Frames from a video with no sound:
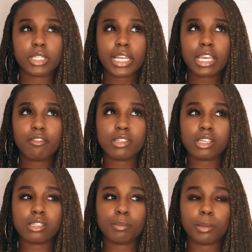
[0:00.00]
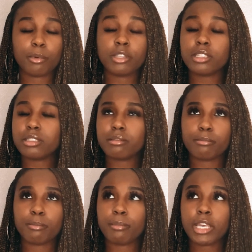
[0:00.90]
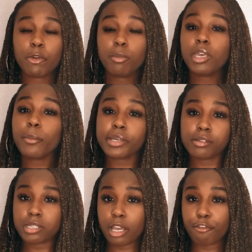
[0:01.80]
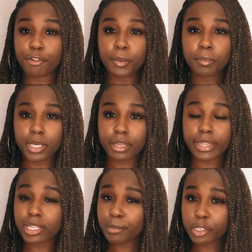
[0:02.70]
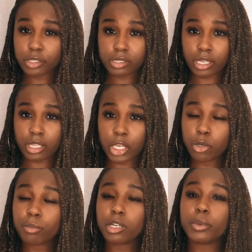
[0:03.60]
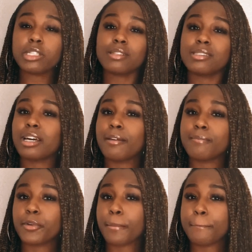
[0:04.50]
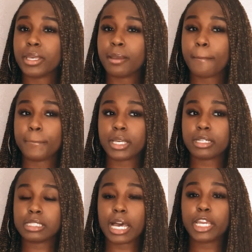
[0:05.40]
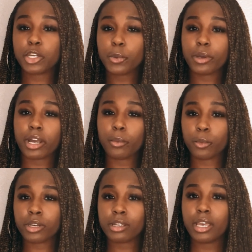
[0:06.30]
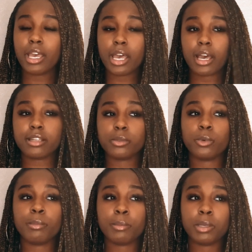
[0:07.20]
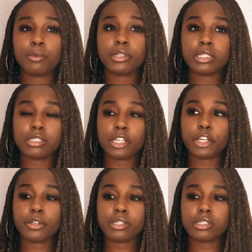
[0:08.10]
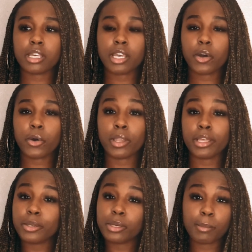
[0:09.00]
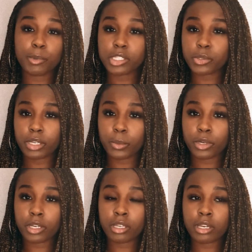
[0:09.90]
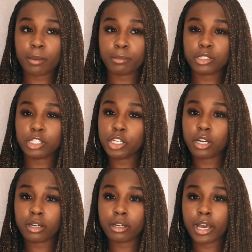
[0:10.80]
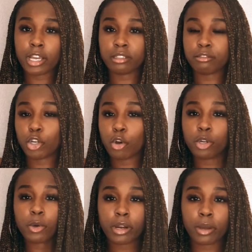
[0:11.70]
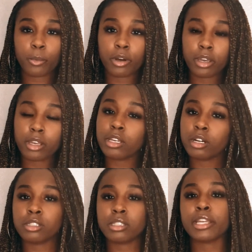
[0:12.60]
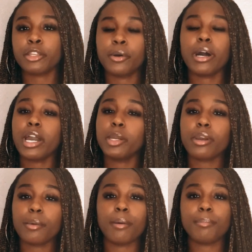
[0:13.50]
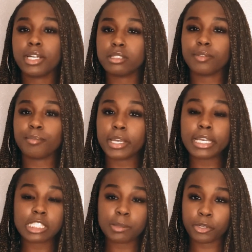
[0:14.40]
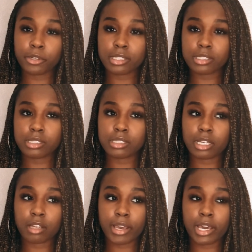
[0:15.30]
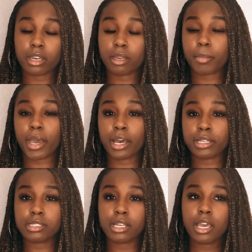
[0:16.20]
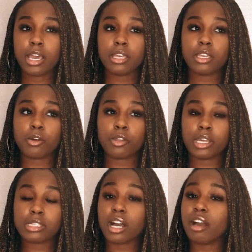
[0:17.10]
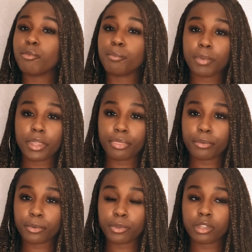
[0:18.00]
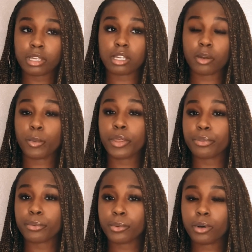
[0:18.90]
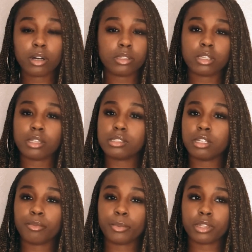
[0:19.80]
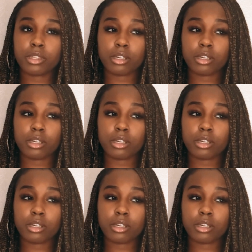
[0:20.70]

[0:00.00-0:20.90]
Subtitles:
I can't even say some people. It would be a waste of time for me. Let me just say that. It would be a waste of time for me because I know what I want as a woman. People can sit here and say, oh, like, you know, I'm only 21. I'm young. I don't know what I want. And I was like, no, I know what I want because of my experiences that I've had in the past. You know, the things that I've been through, the things I went through, all this other stuff with